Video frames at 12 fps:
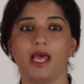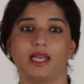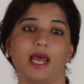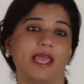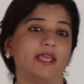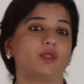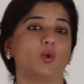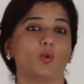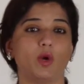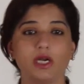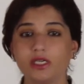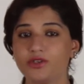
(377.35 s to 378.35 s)
like the
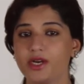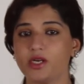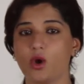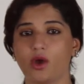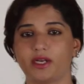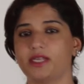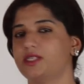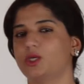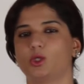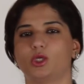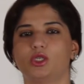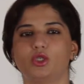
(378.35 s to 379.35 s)
World Trade
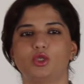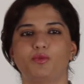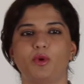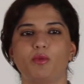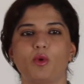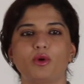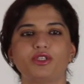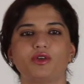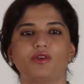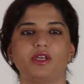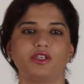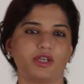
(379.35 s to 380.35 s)
Organization to promote
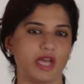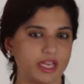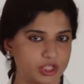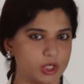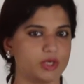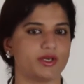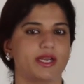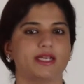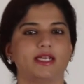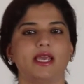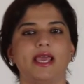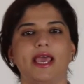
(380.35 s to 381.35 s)
international trade